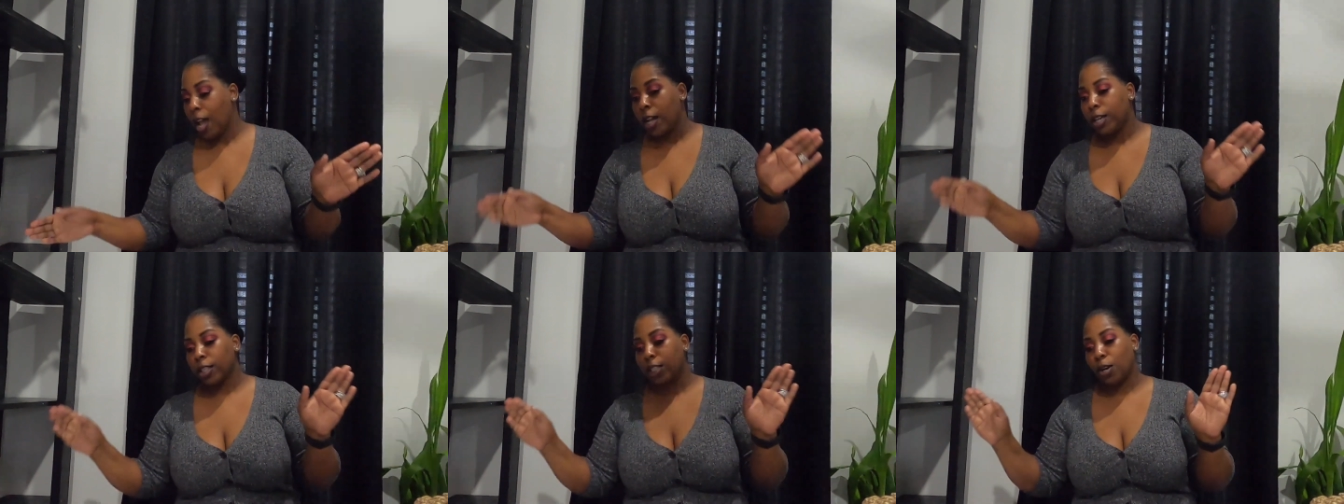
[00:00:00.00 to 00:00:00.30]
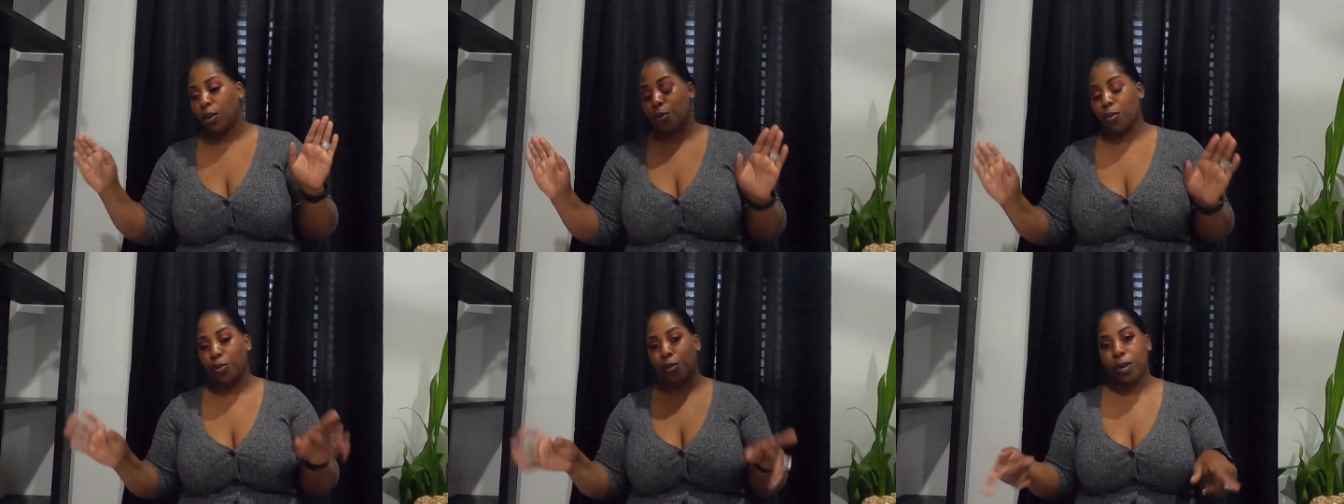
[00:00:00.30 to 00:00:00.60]

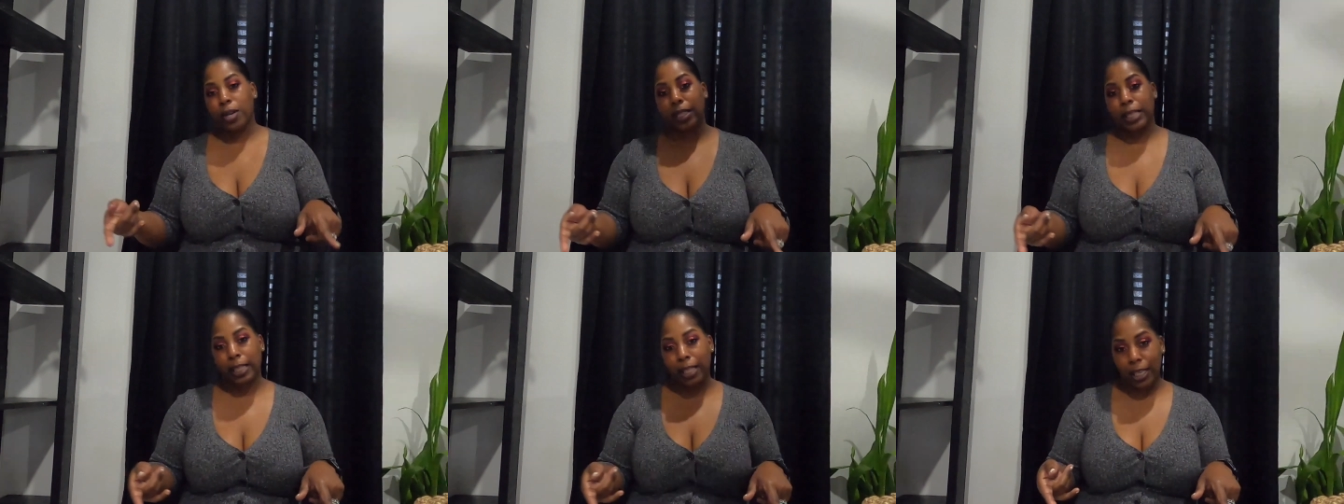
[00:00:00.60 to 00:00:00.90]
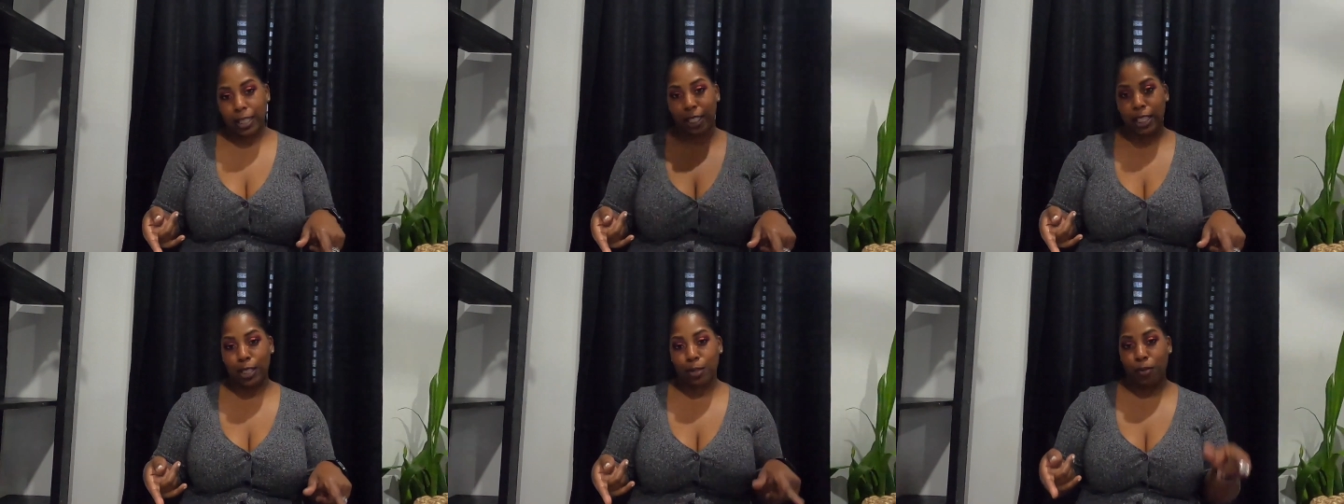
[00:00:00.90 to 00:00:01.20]
So
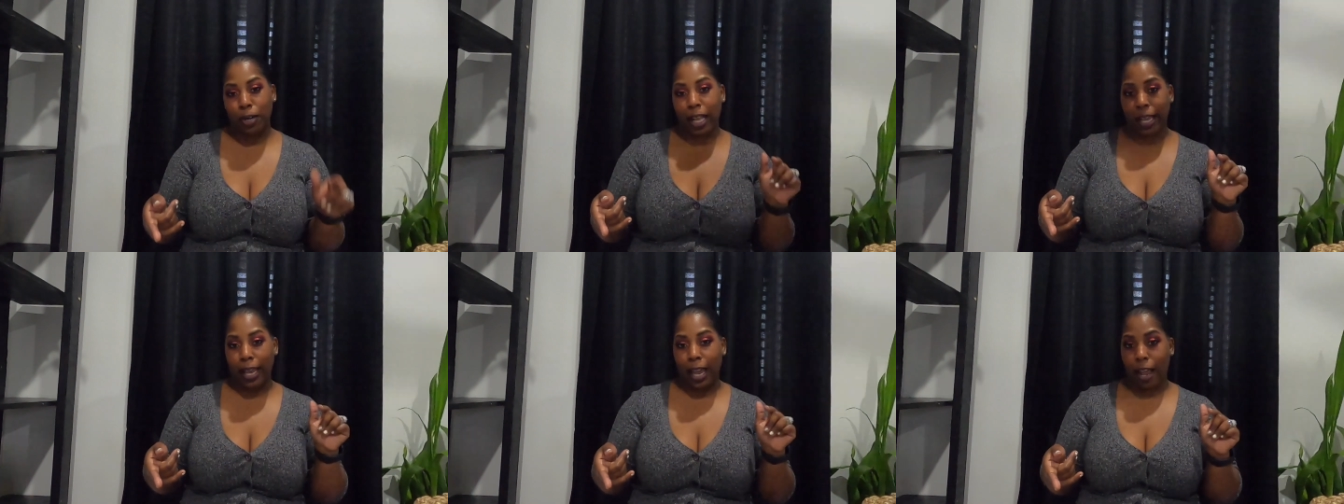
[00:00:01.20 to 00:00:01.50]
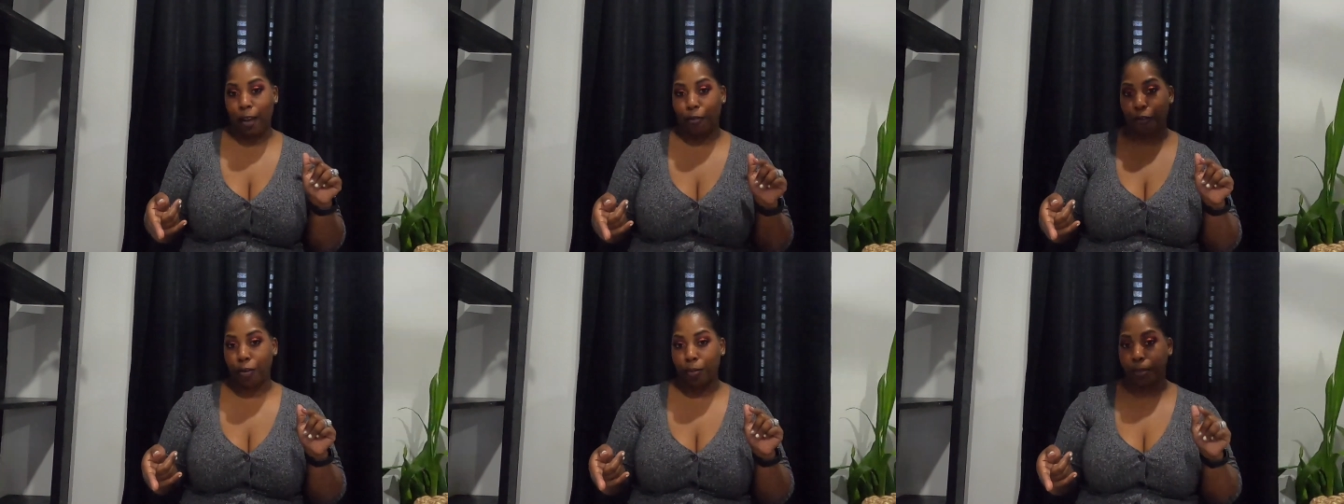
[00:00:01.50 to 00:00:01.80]
this is what I
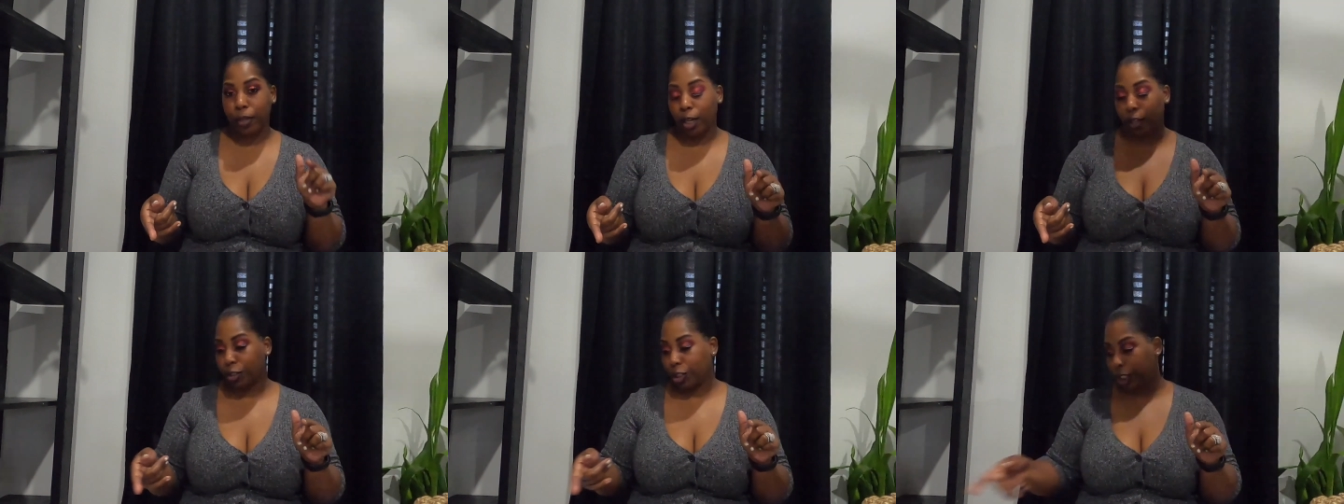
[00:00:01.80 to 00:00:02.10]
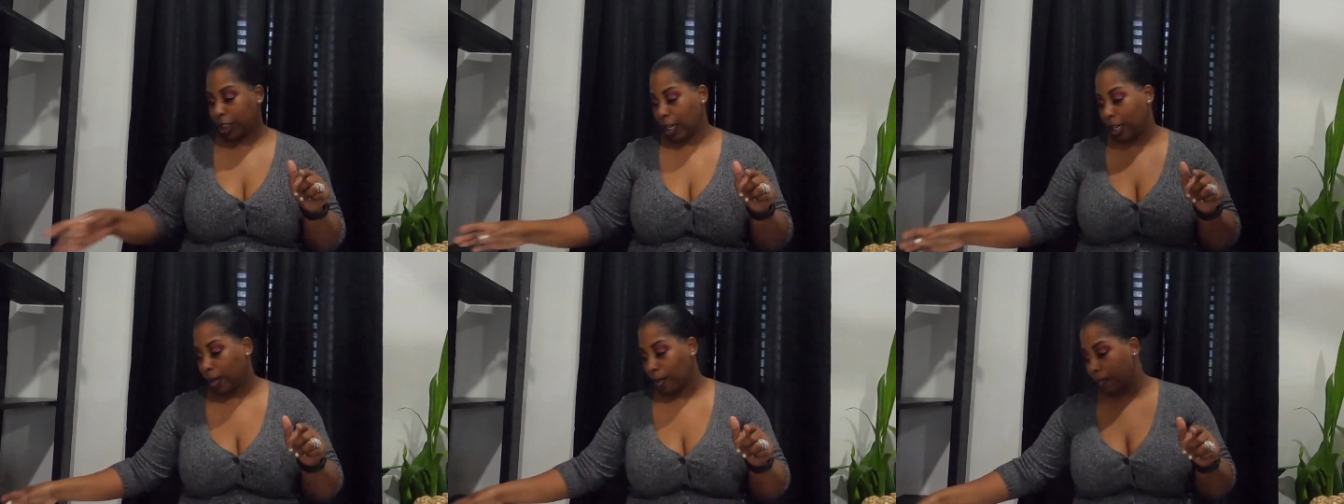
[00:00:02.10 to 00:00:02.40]
got from Dirt
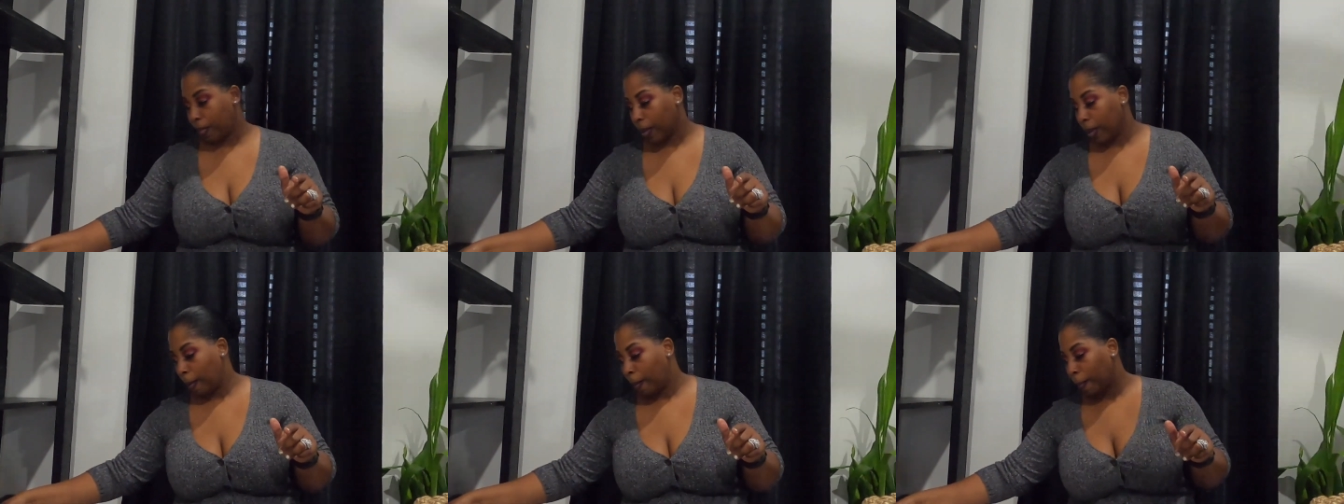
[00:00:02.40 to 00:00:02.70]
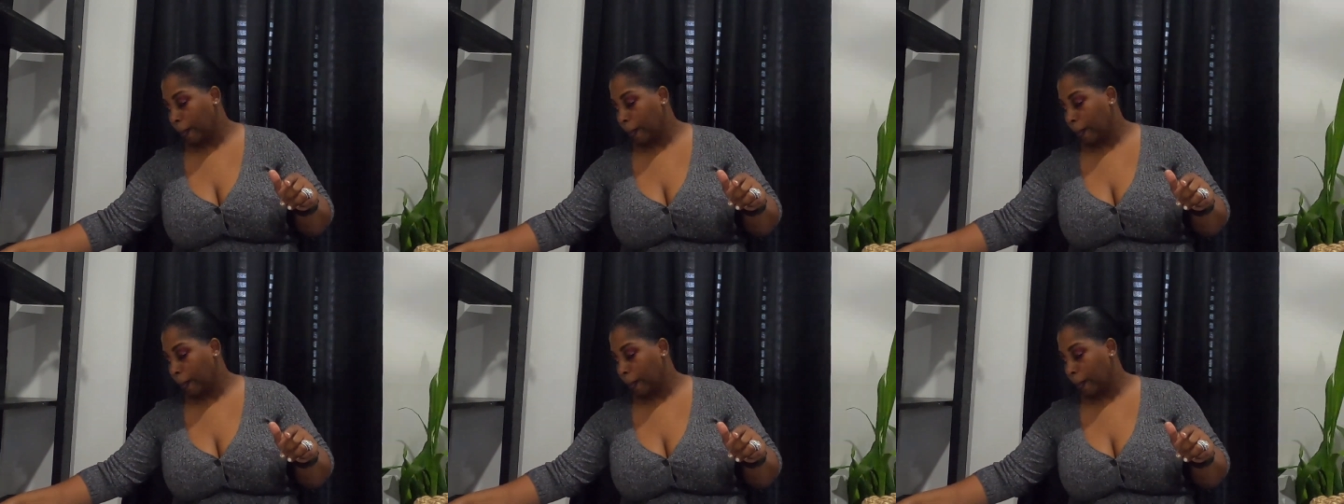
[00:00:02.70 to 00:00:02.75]
Cheap.